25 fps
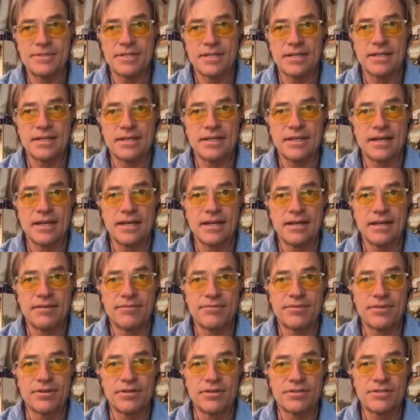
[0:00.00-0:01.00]
and if
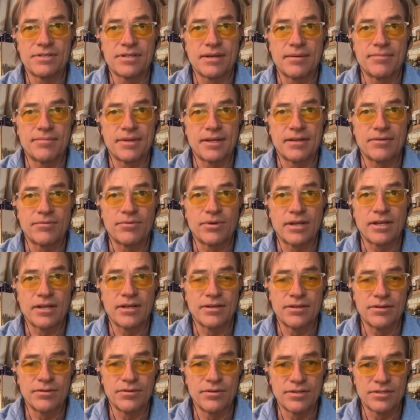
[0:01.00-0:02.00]
there's something we can
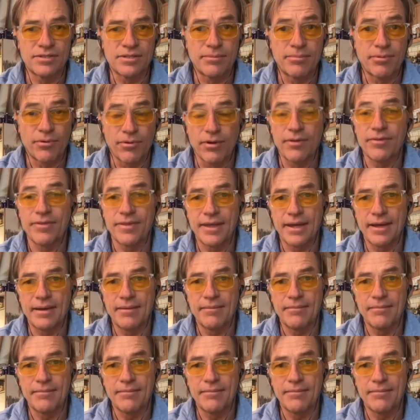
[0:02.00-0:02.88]
do to support them.